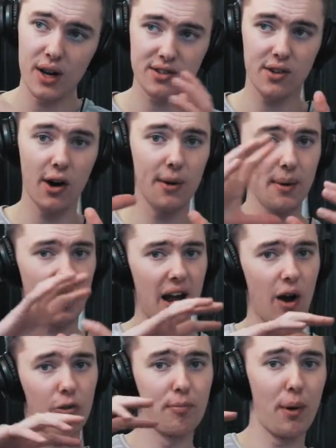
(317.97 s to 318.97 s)
It's going to be
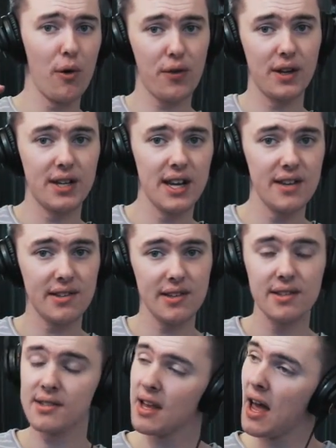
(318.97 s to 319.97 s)
like of both the
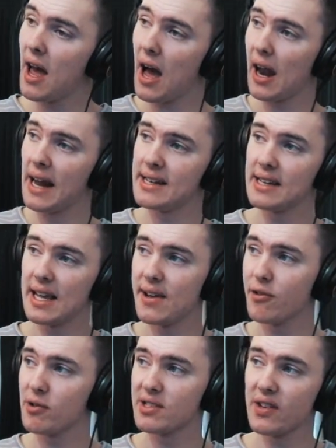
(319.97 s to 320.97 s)
teasers, like
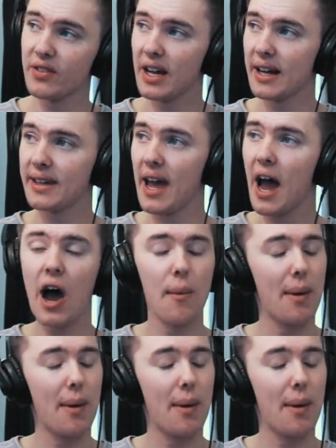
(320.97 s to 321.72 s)
together or something like that.